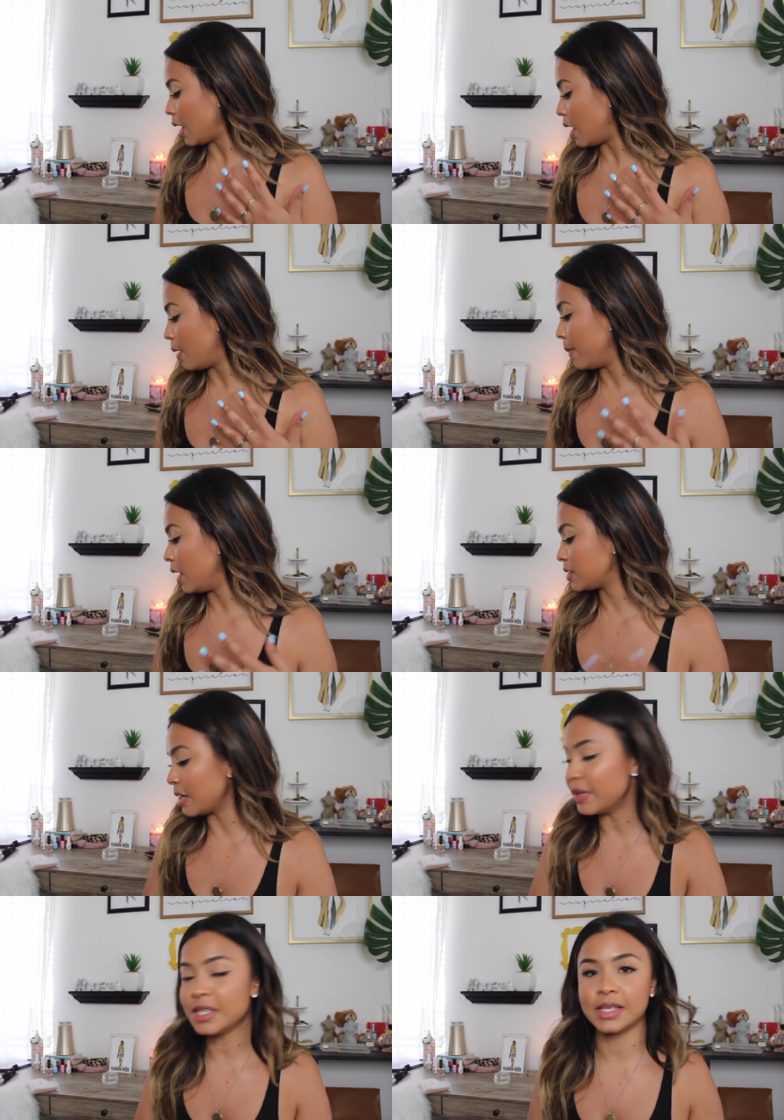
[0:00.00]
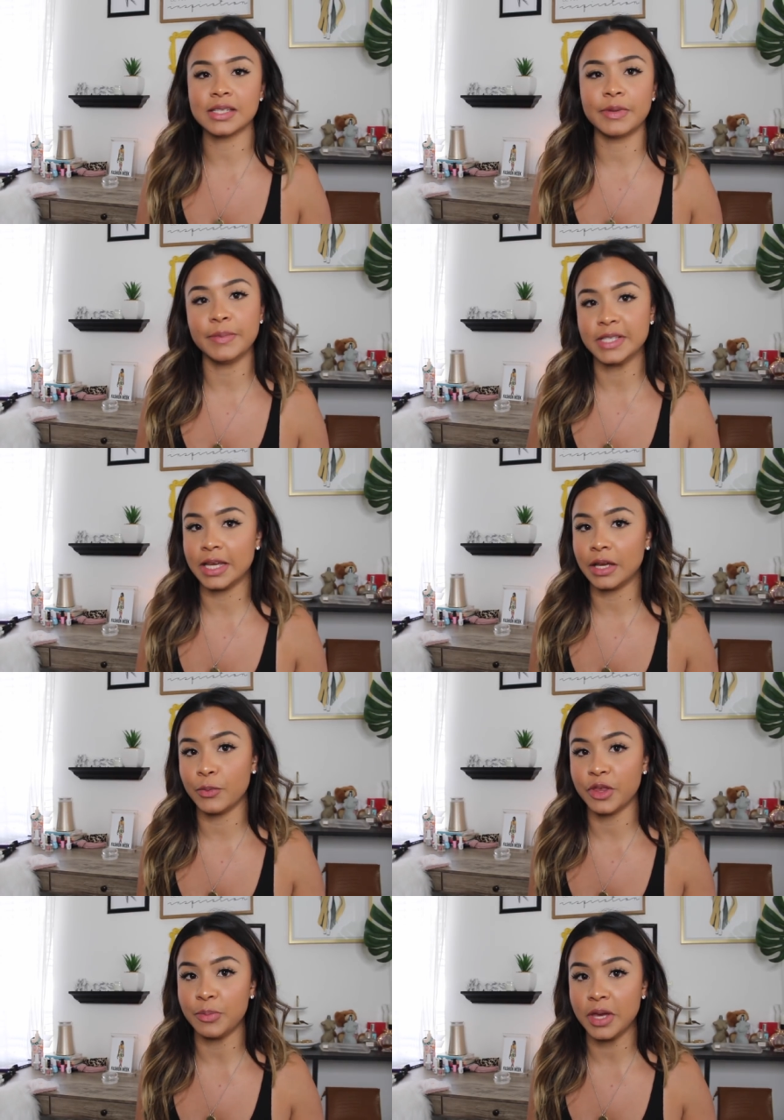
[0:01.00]
some of these things I'm gonna be
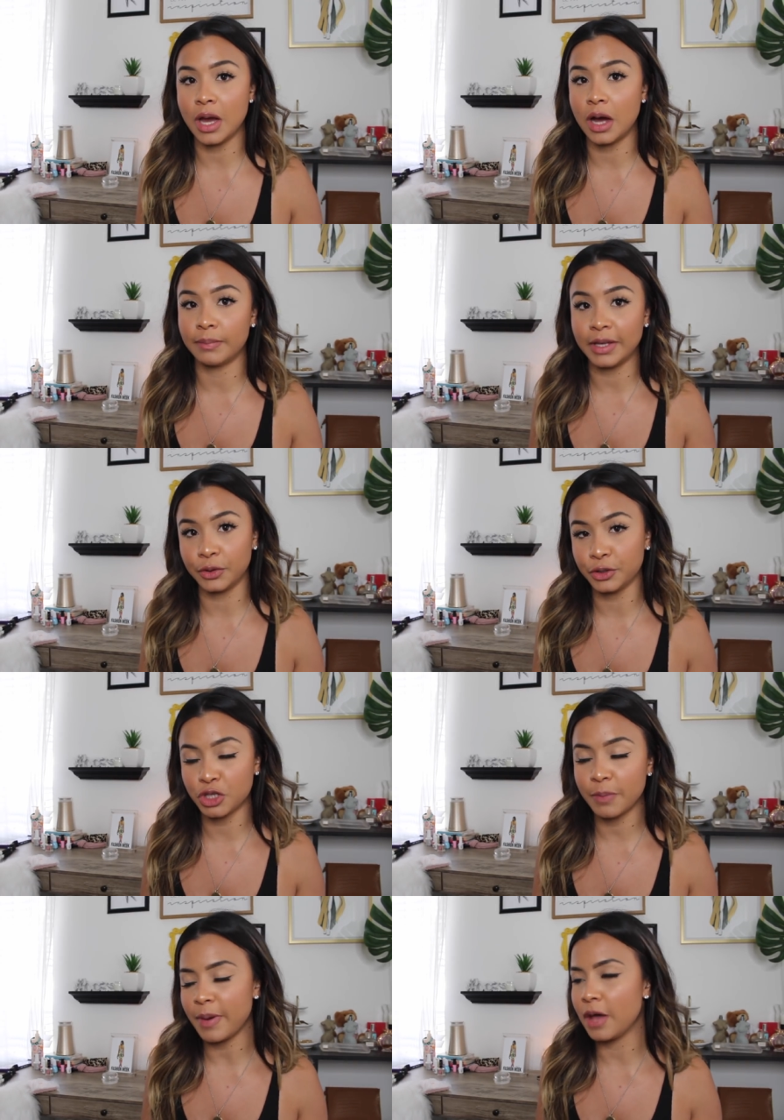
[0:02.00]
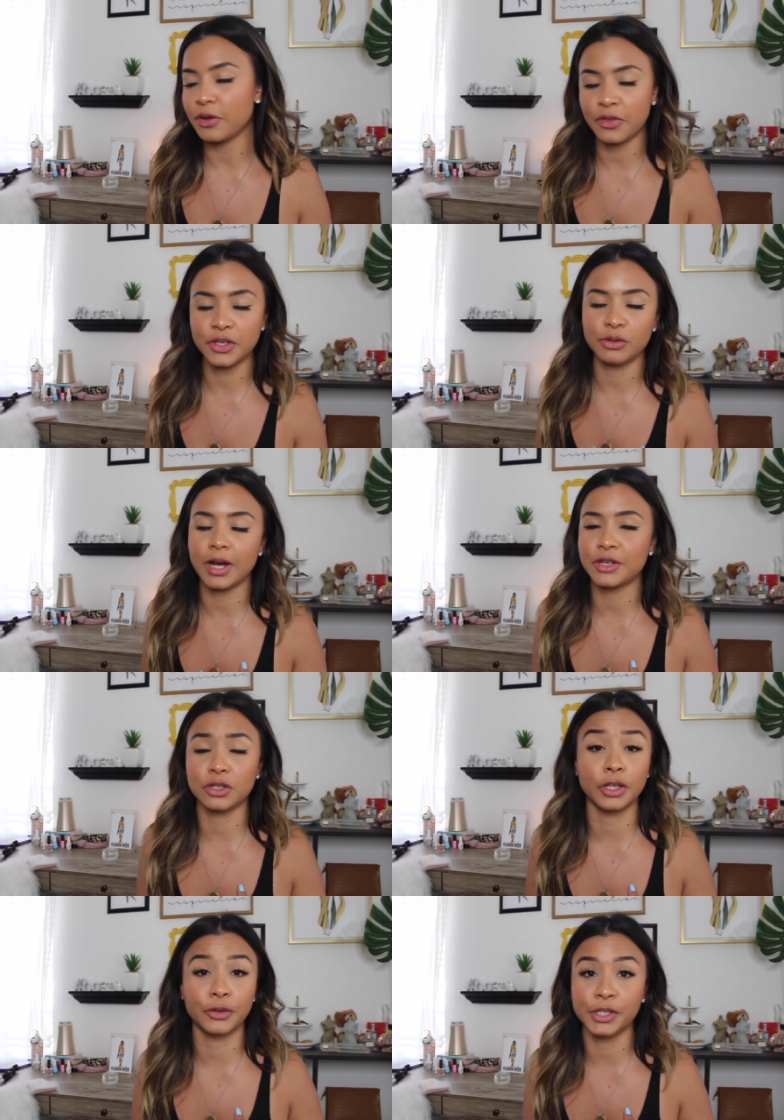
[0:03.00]
taking with me on my little trip. Other things you guys
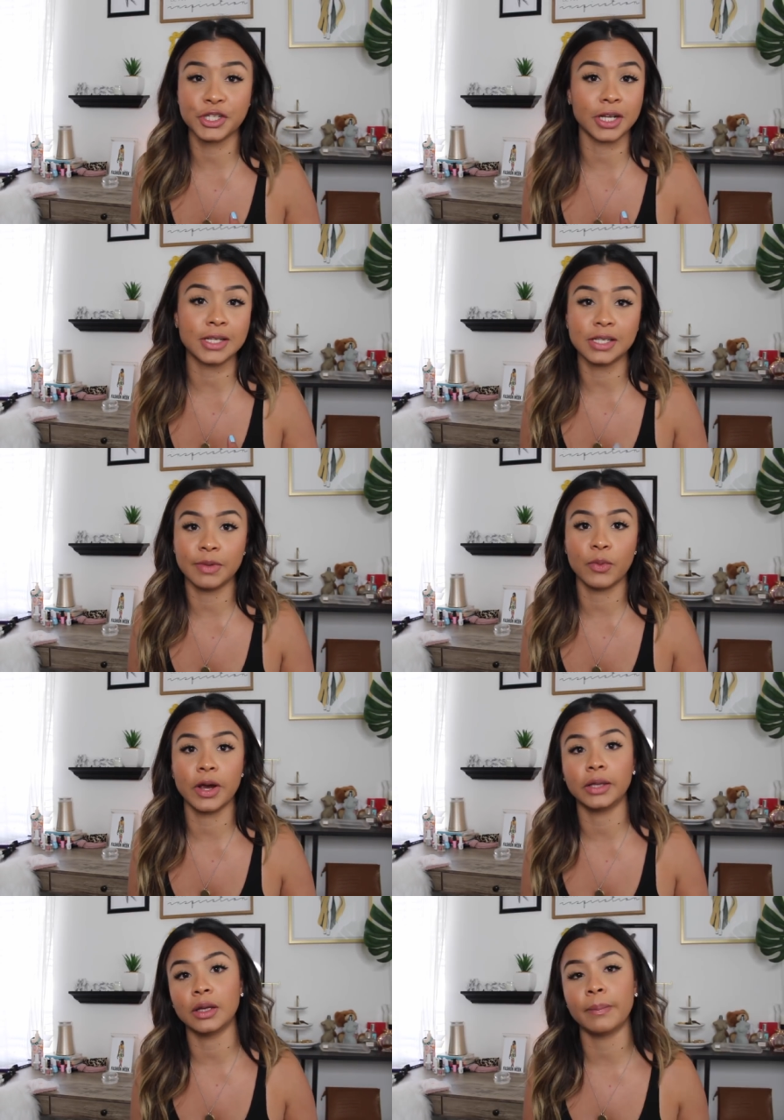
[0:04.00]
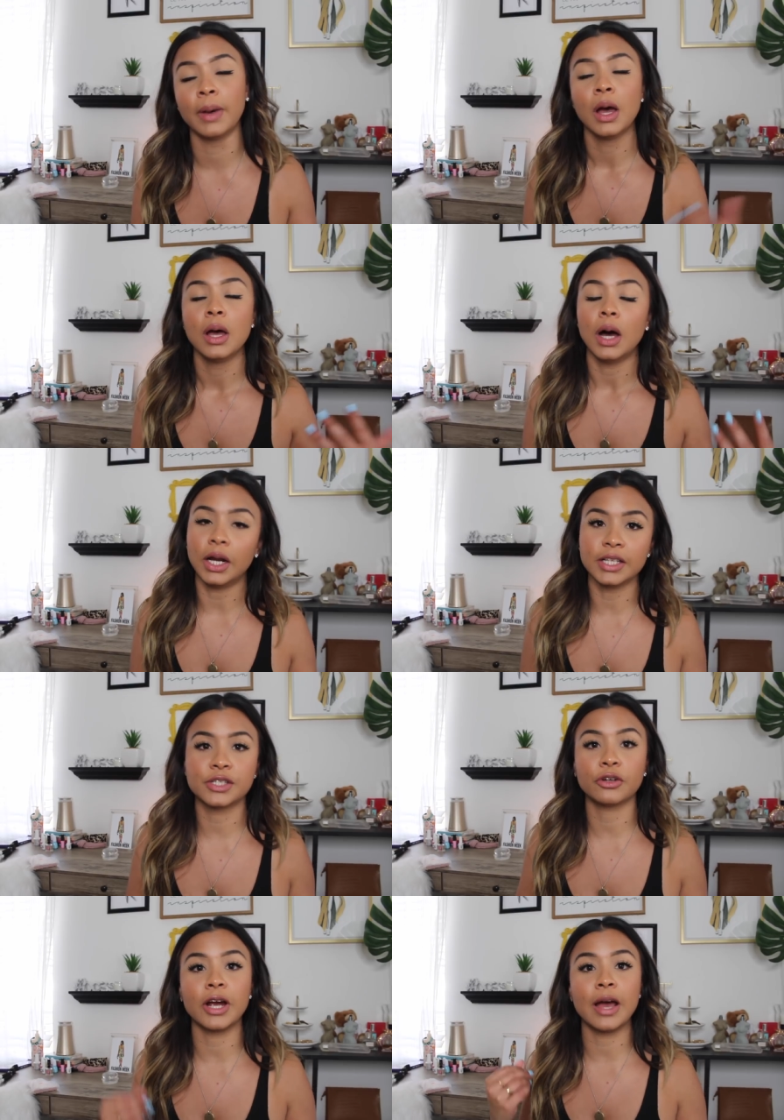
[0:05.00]
are literally just gonna see me wearing them on
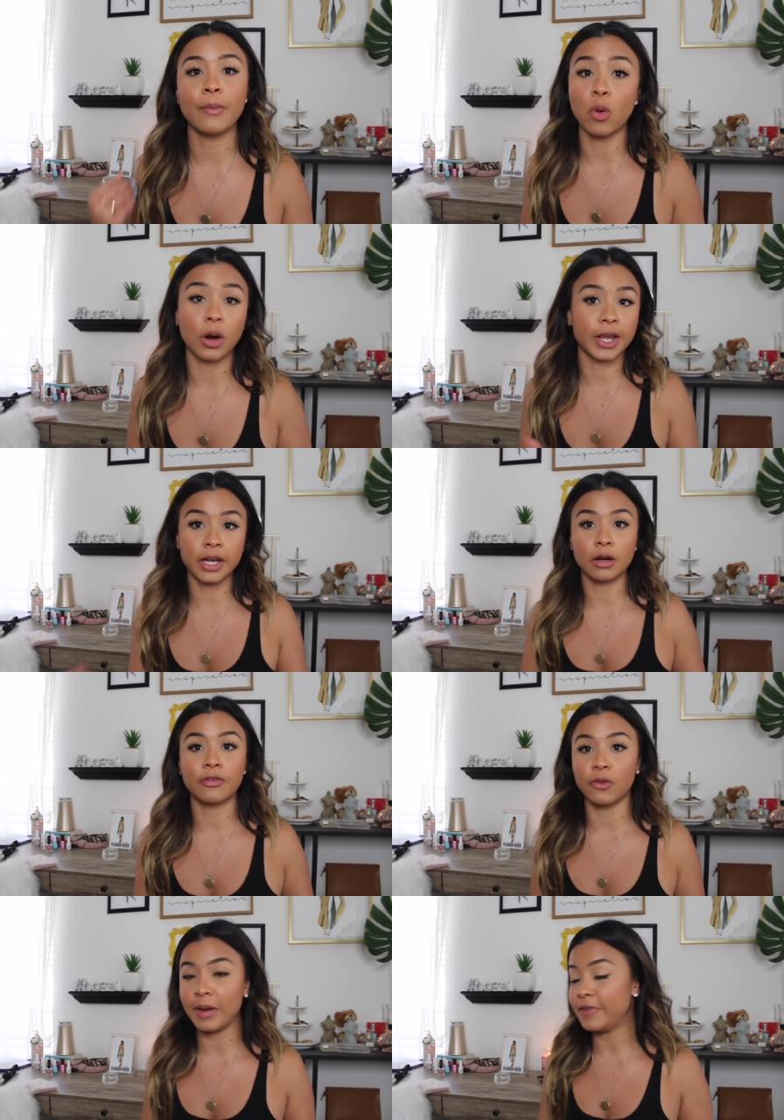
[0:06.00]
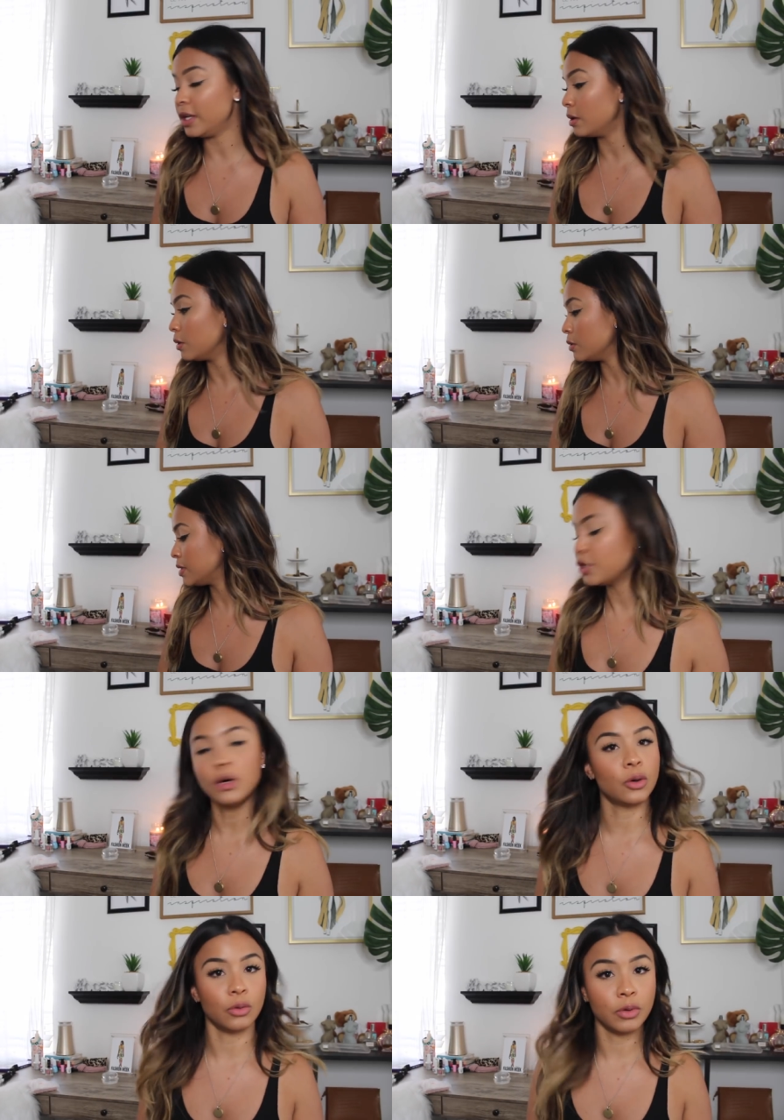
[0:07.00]
Instagram or here for my videos.
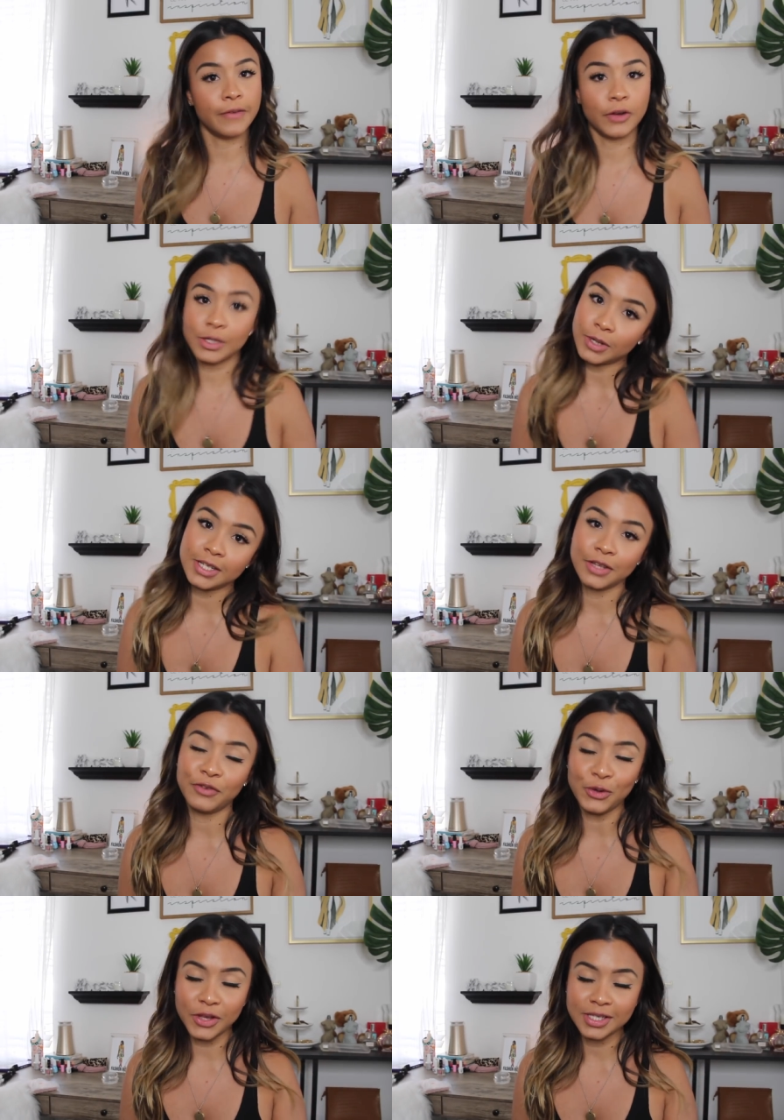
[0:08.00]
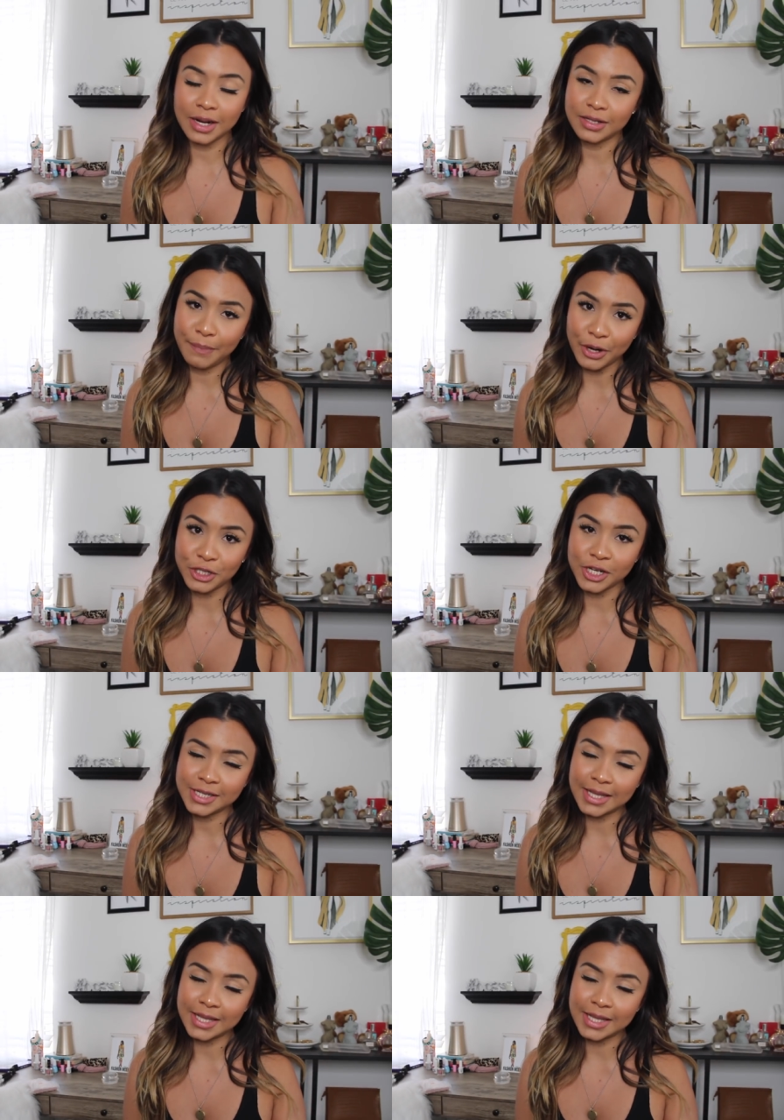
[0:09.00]
So if you guys wanna see the few things that I did purchase,